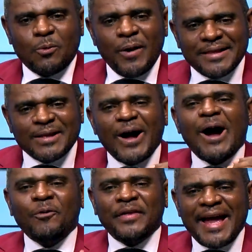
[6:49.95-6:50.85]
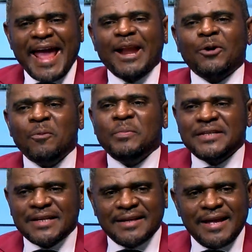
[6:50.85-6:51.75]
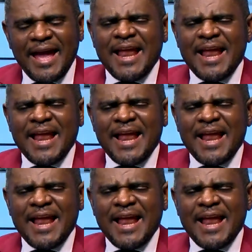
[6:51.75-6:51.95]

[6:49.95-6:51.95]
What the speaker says: went out there and competed.